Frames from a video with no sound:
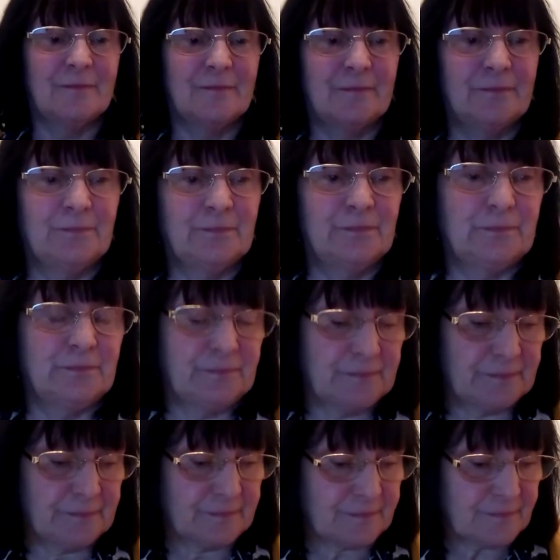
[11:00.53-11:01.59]

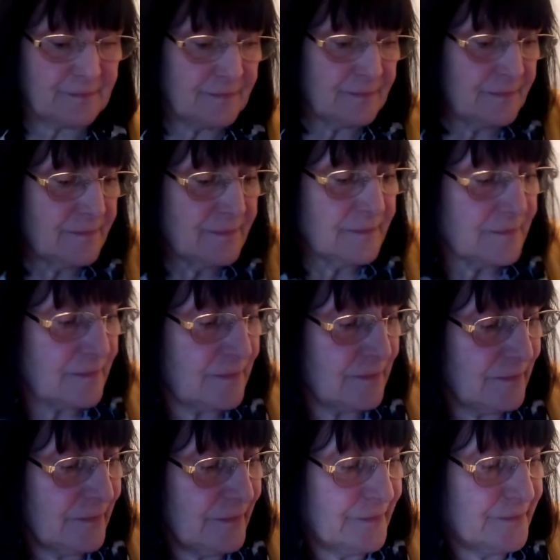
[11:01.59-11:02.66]

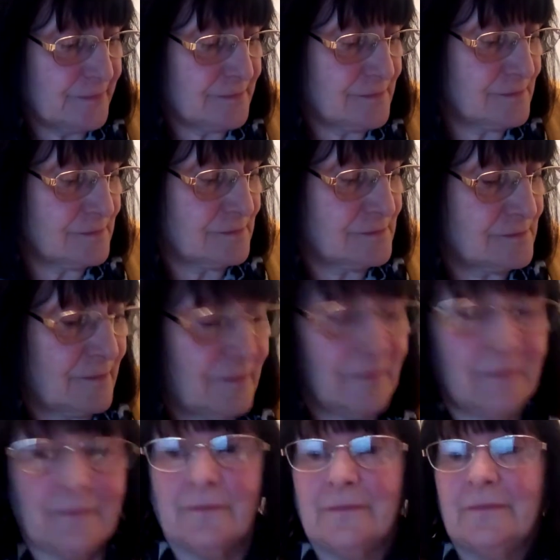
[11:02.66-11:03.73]

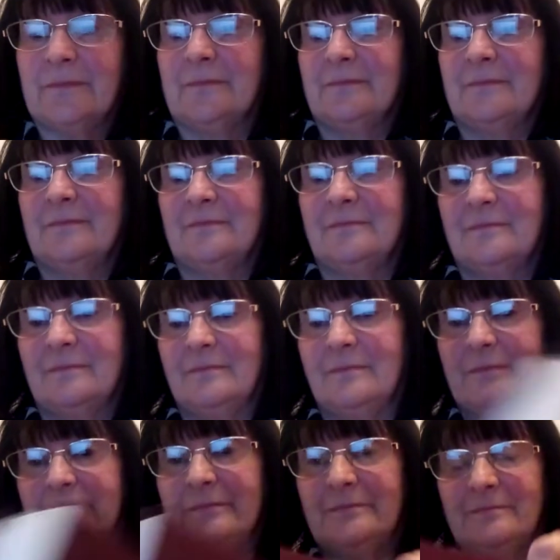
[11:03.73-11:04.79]

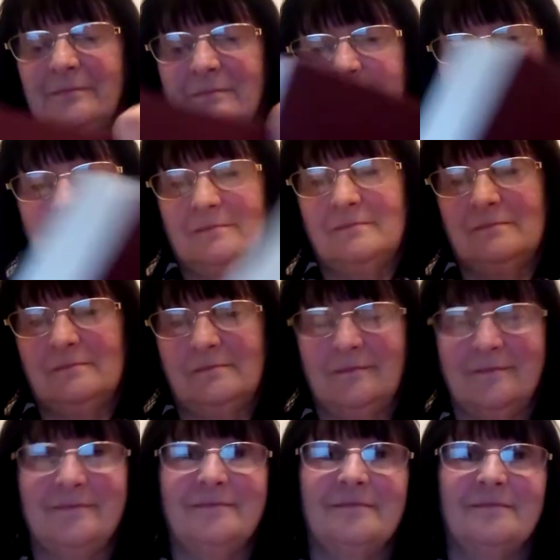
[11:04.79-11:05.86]

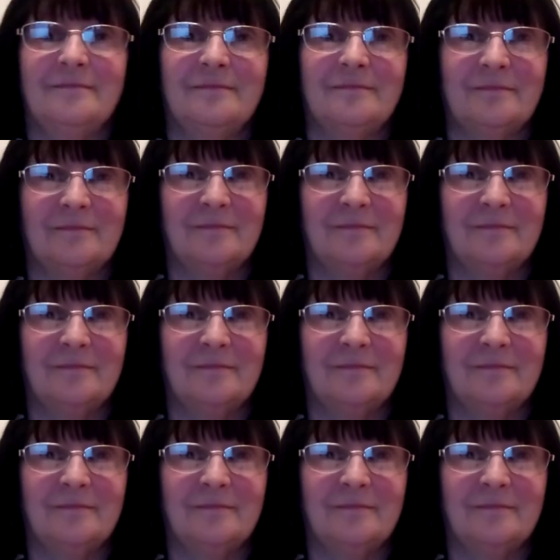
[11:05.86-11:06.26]
[no speech]